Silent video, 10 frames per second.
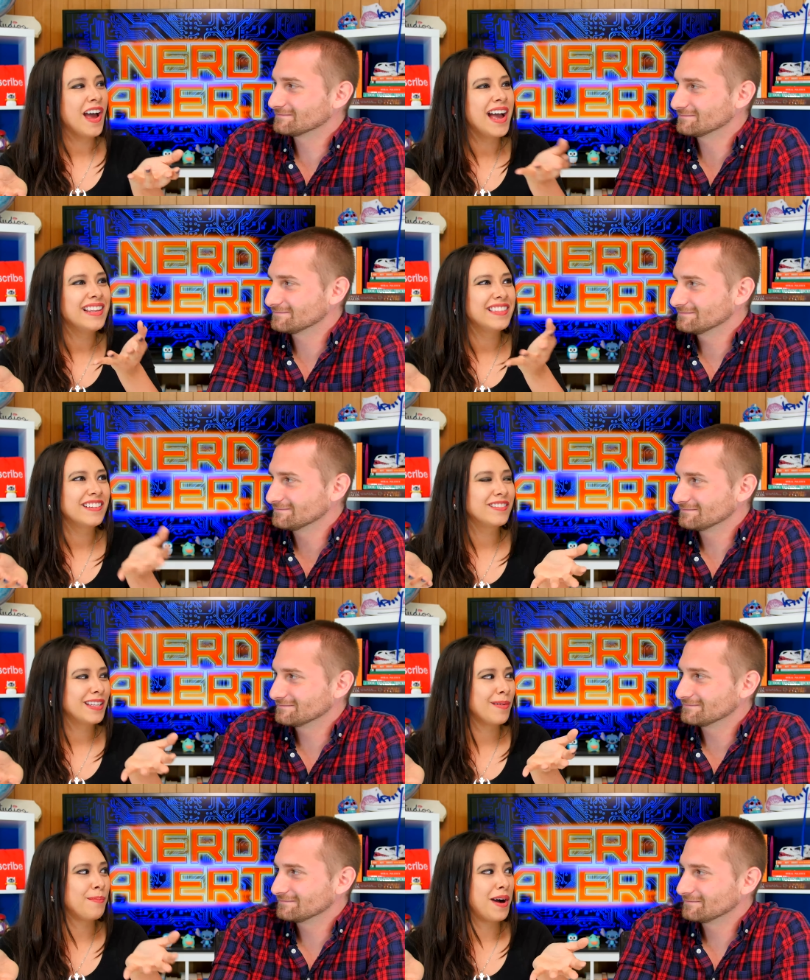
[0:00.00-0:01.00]
Speaker 1: not. They're
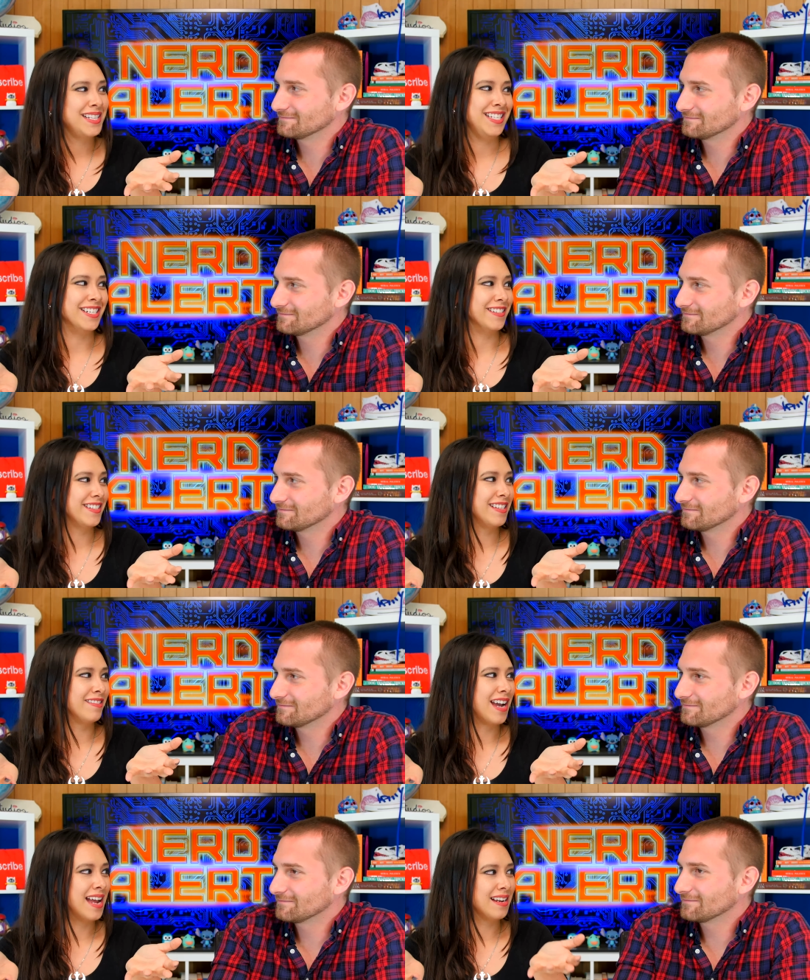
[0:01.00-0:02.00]
they're monsters.
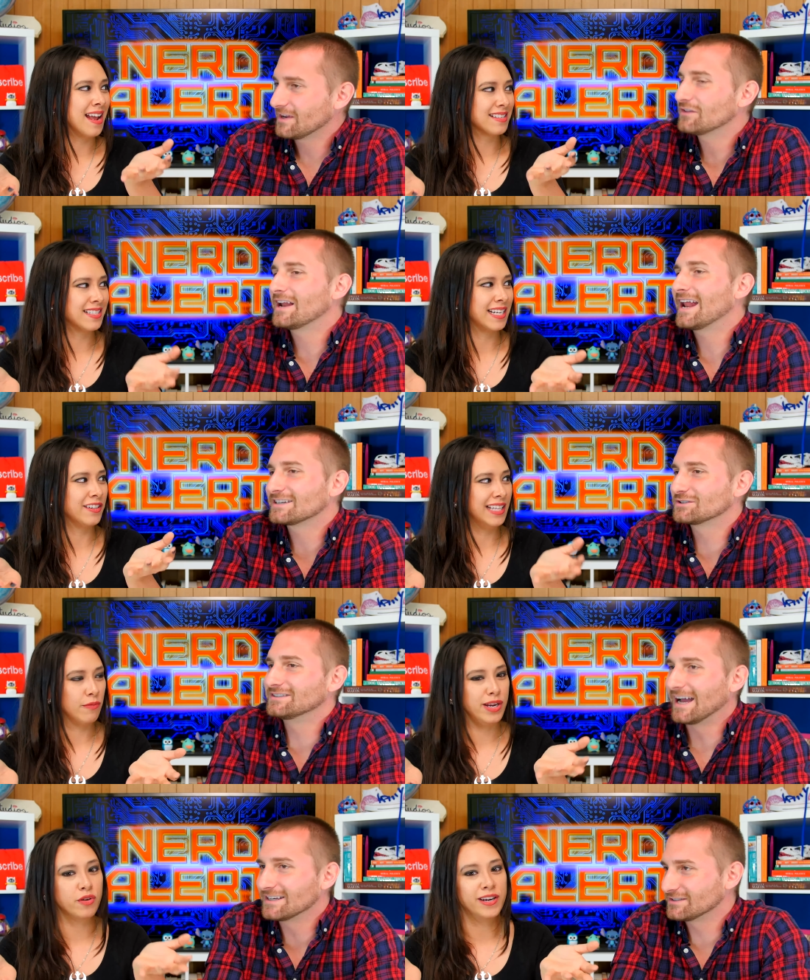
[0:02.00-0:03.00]
They're not. Necessarily yeah, they're not
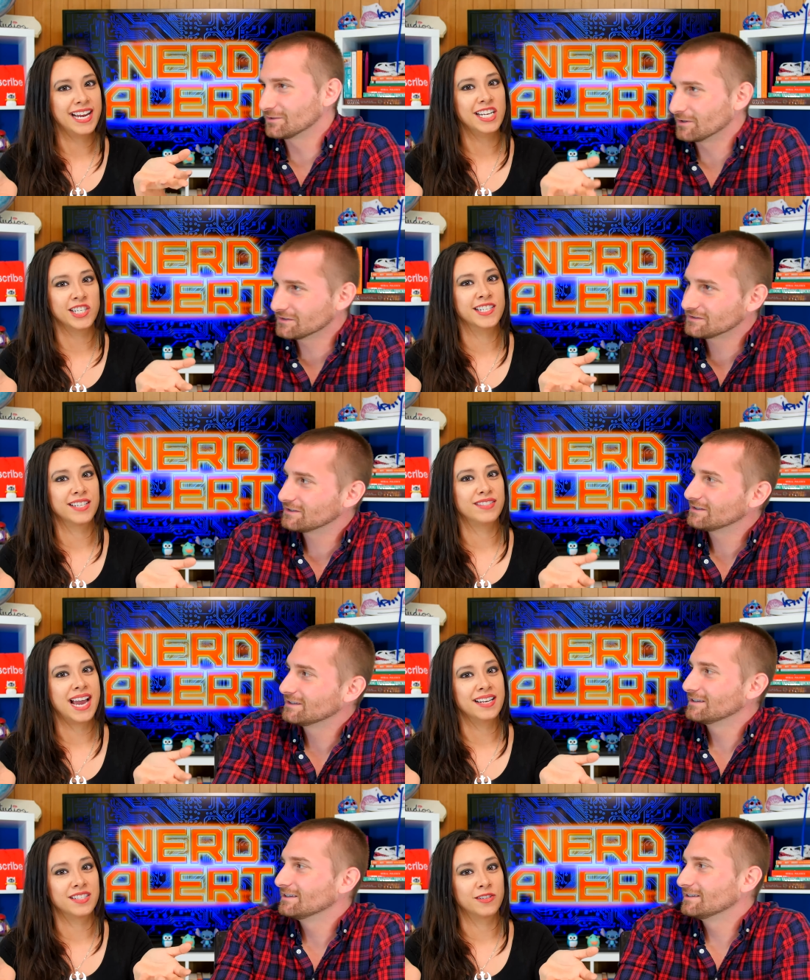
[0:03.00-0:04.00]
actually dinosaurs. Creations of
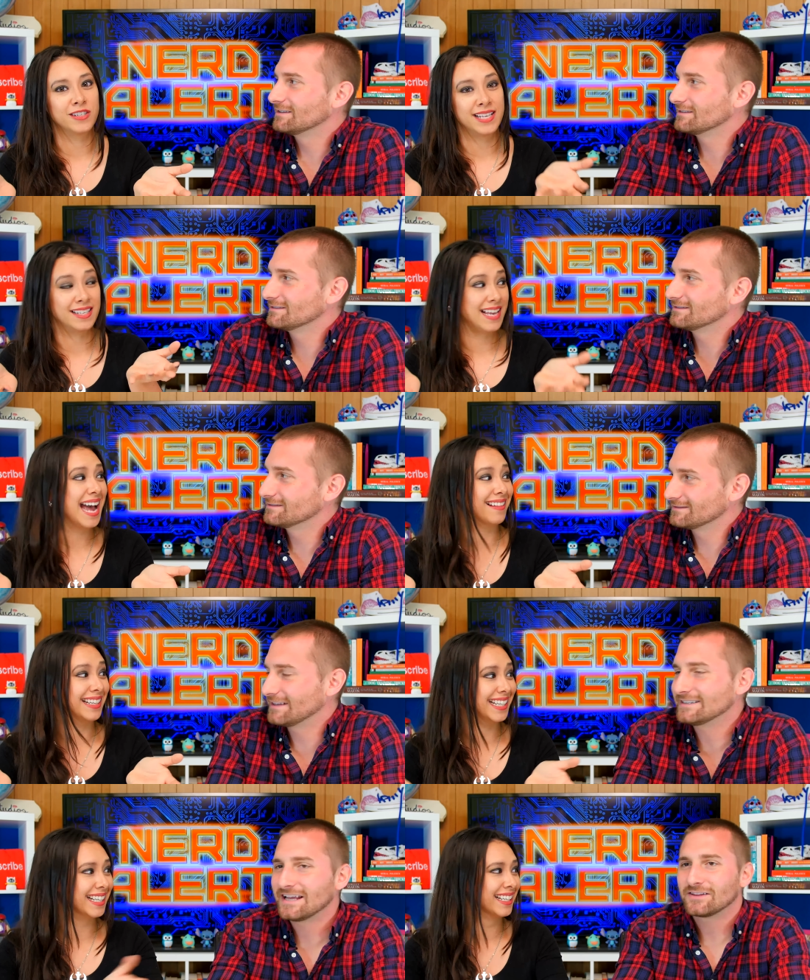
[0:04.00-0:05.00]
dinosaurs,
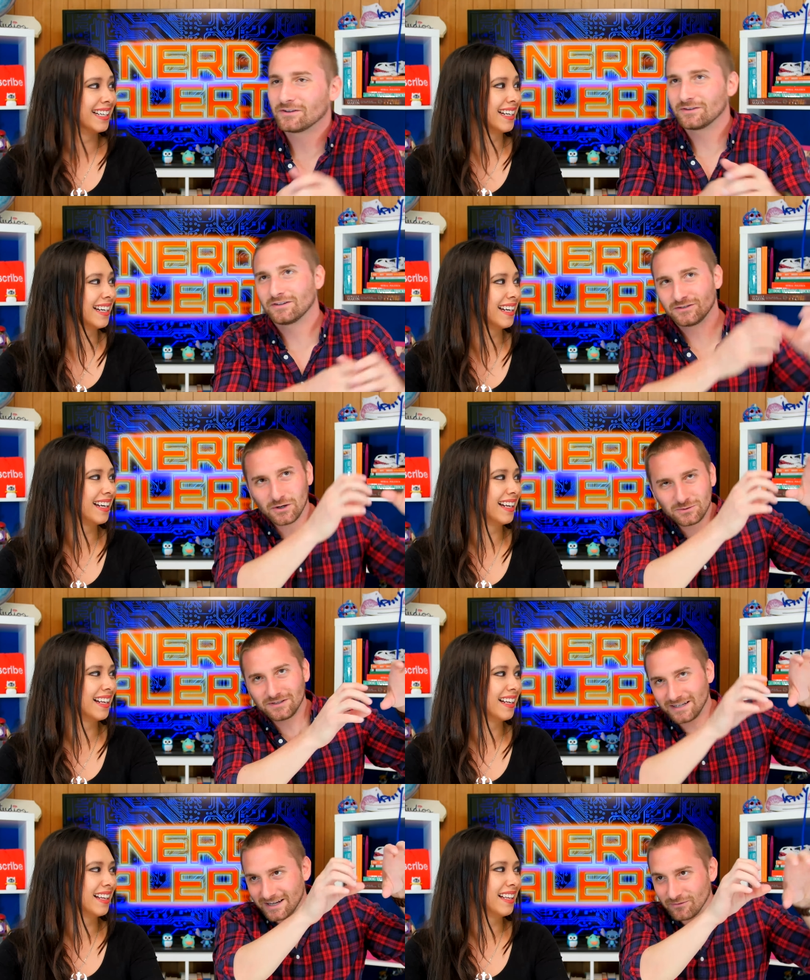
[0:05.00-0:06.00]
exactly. They
Speaker 2: take the the toad
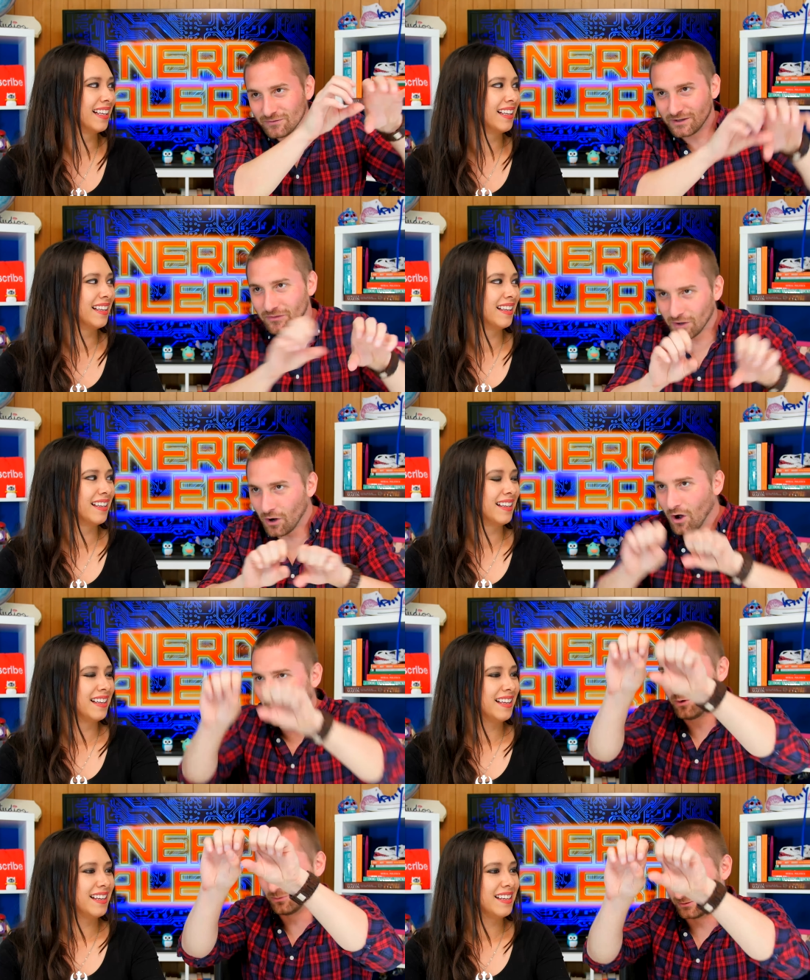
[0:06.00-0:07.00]
DNA to fill in the
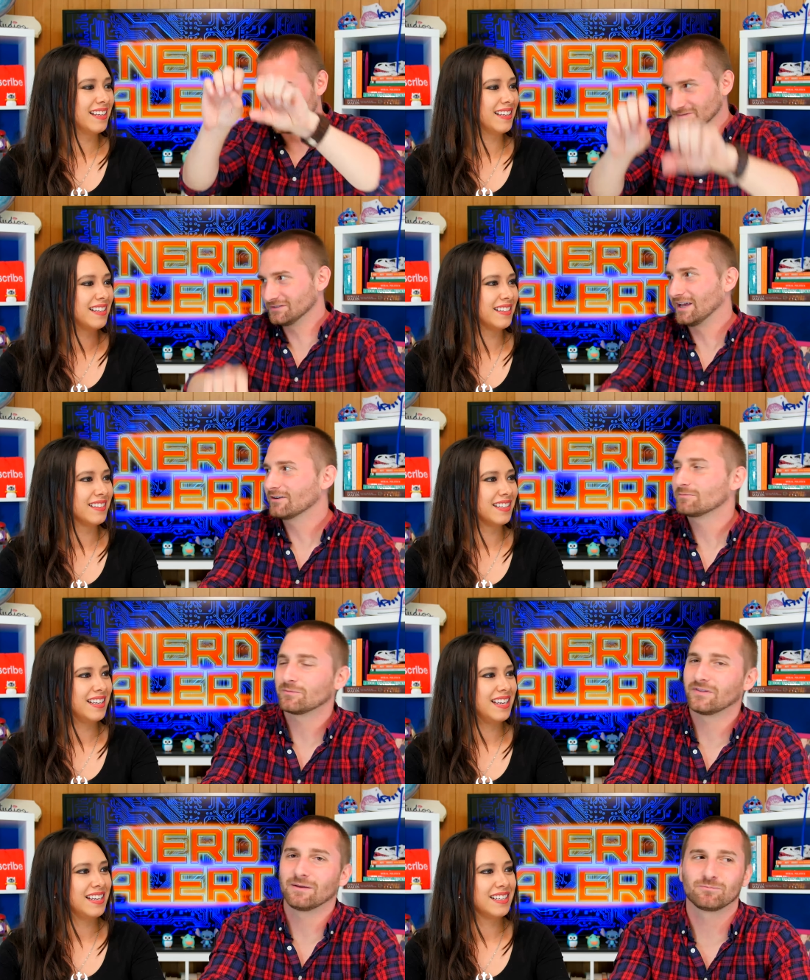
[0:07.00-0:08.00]
holes. I
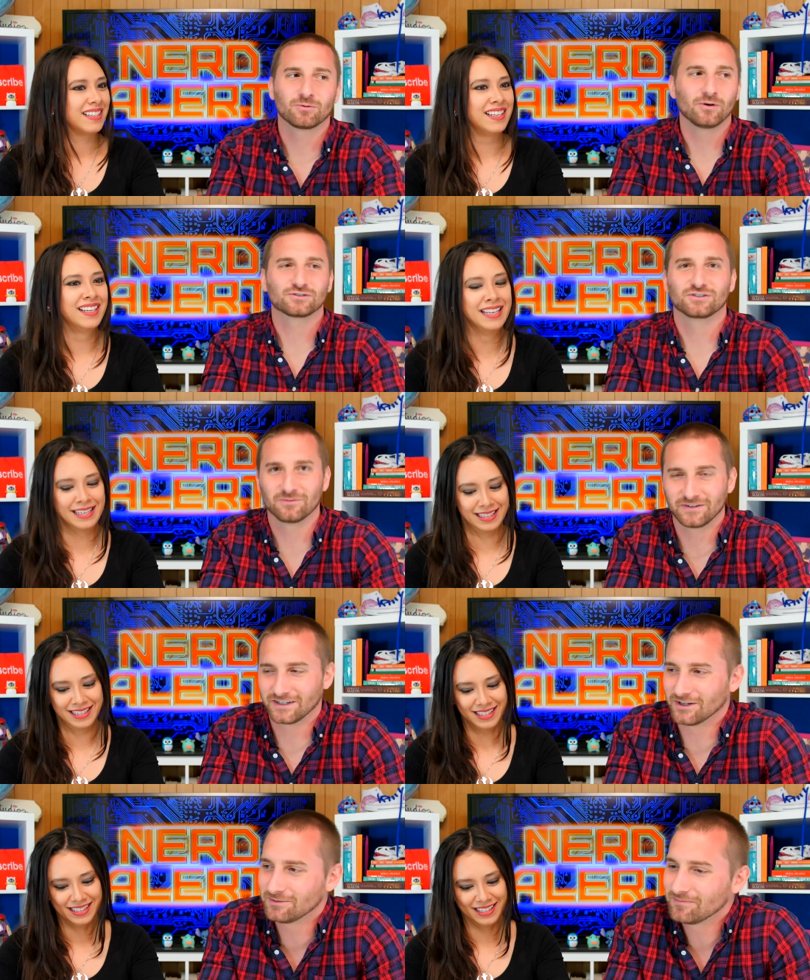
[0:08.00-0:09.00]
remember that promotional
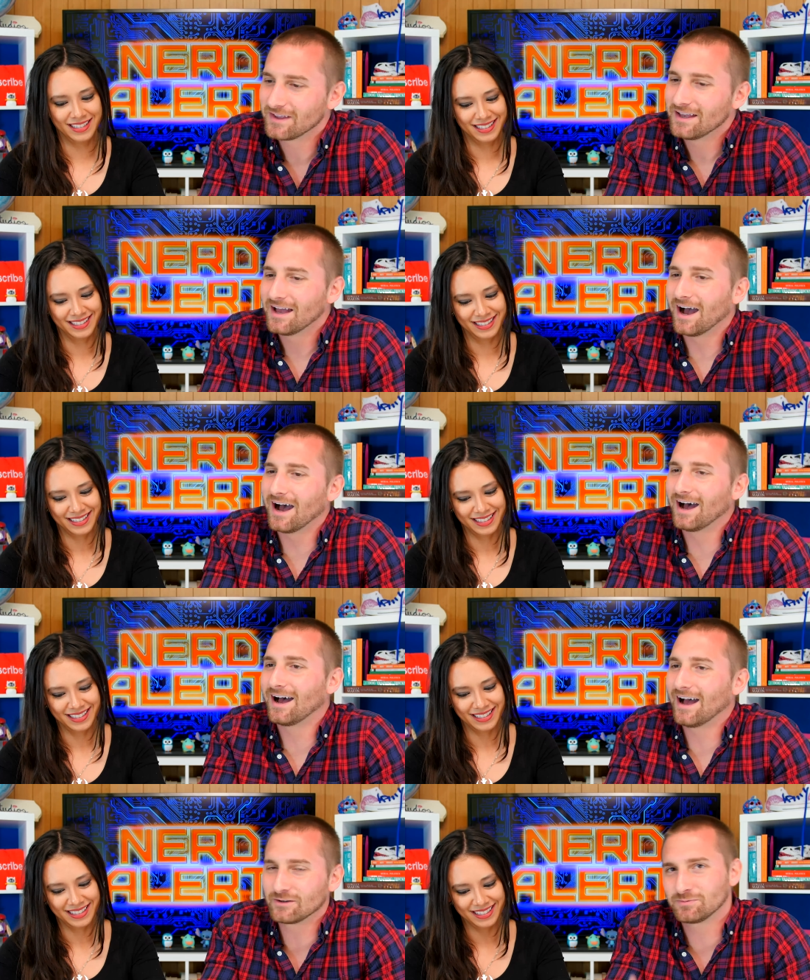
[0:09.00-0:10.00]
video. Uh,
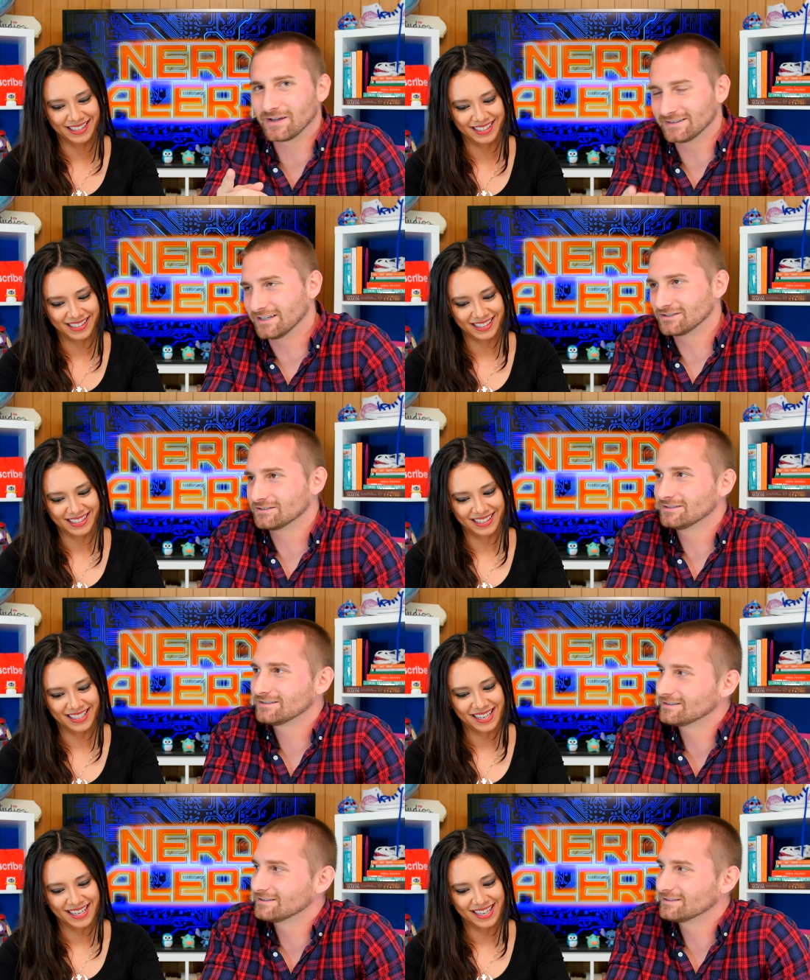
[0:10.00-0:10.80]
I was paying attention.